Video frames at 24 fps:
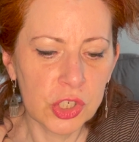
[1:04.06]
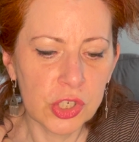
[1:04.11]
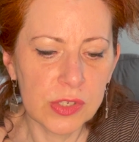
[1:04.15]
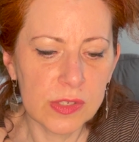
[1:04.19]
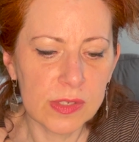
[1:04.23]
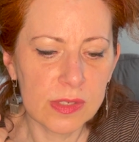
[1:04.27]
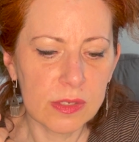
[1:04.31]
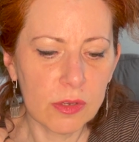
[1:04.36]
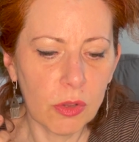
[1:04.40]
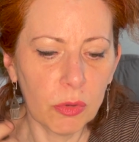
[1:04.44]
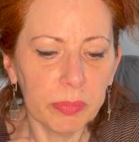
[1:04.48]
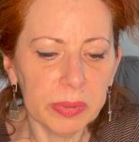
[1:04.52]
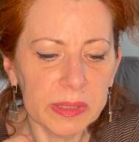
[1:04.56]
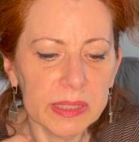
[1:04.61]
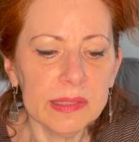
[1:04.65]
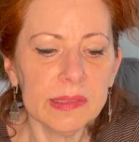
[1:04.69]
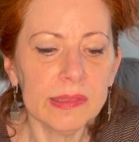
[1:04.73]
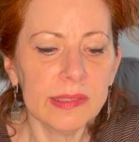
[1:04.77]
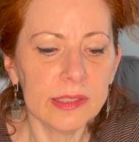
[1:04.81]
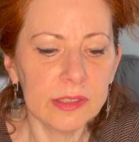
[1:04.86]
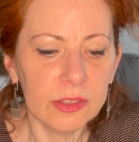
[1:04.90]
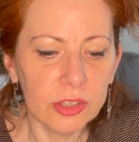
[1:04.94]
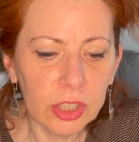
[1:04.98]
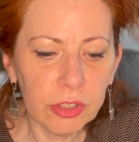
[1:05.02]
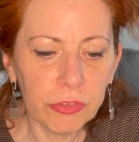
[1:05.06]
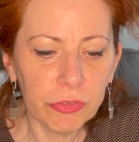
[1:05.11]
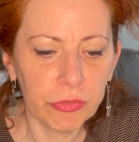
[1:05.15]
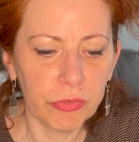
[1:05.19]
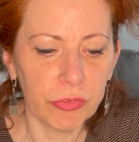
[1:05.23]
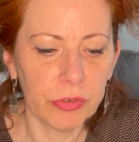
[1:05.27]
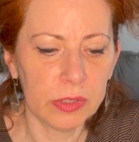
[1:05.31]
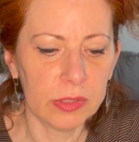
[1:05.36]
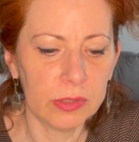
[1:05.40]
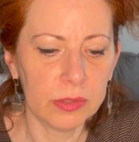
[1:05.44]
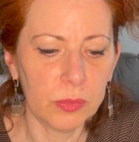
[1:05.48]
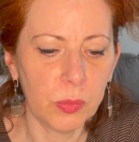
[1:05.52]
is completely
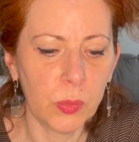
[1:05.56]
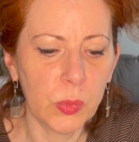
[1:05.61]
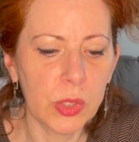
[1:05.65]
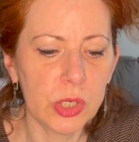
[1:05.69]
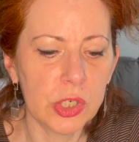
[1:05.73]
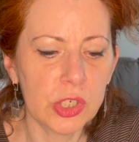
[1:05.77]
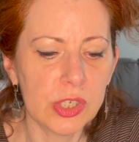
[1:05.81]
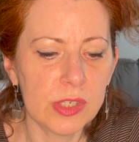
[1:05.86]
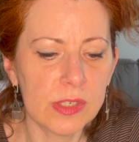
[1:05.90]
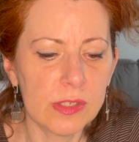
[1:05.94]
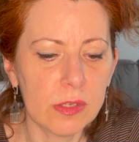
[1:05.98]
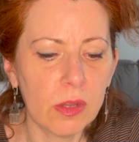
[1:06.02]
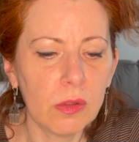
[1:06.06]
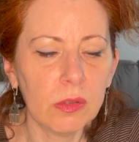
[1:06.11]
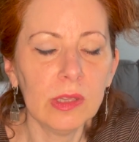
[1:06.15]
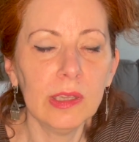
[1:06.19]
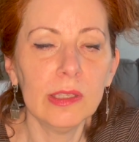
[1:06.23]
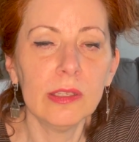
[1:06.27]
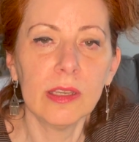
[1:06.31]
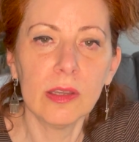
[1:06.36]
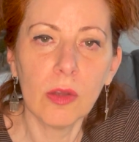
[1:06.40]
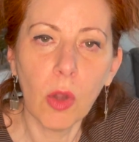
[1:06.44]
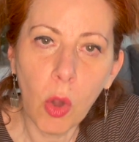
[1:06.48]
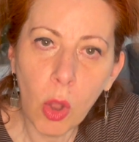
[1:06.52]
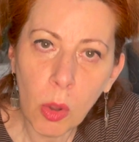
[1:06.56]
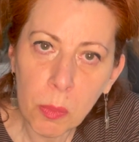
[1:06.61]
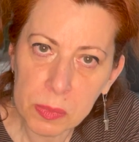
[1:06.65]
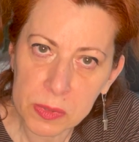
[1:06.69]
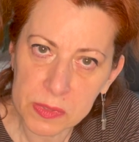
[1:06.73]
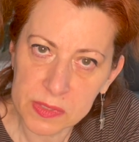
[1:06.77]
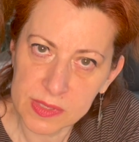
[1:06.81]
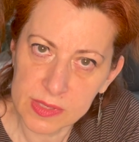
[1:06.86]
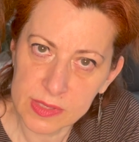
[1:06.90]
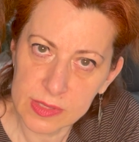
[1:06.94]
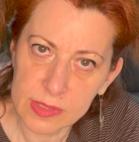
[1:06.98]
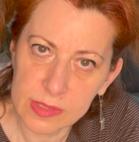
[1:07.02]
different, which is totally
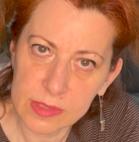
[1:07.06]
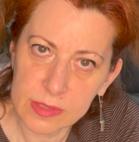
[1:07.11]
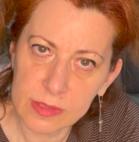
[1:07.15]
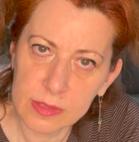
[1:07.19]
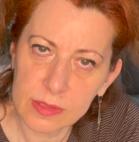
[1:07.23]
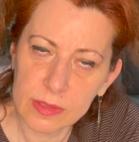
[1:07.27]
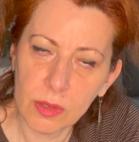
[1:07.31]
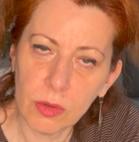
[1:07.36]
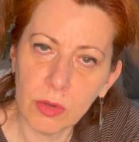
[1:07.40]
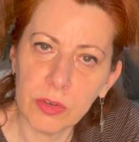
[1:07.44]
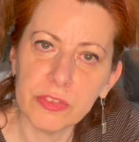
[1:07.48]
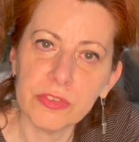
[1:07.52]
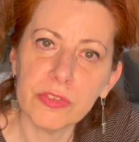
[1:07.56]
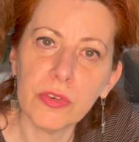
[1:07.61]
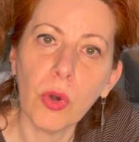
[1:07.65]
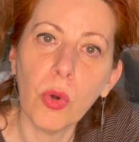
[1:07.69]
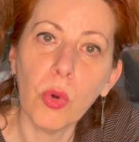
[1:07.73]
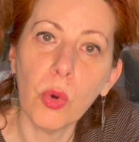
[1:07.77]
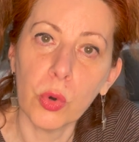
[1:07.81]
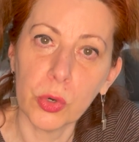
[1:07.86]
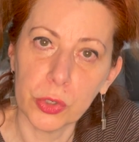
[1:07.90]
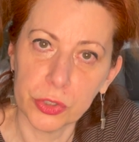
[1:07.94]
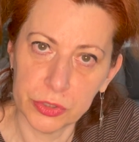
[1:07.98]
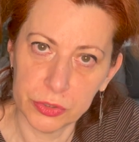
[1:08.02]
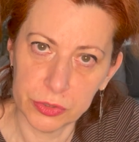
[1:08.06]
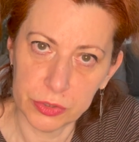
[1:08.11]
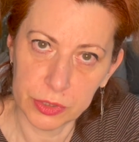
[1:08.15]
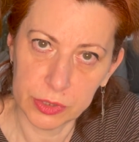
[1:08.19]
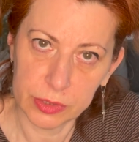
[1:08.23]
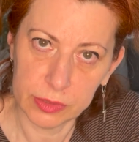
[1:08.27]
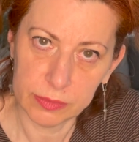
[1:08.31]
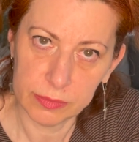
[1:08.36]
opposite of order.